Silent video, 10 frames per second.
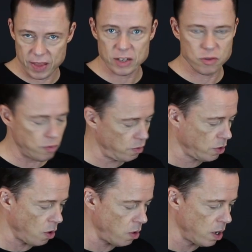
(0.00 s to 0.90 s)
That's the root
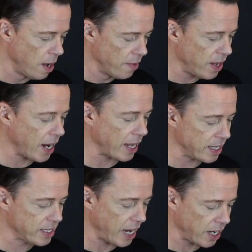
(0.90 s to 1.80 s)
chord. Then I got
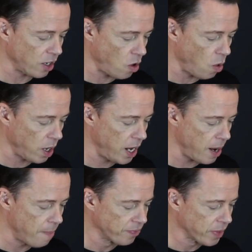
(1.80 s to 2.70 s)
the second chord here.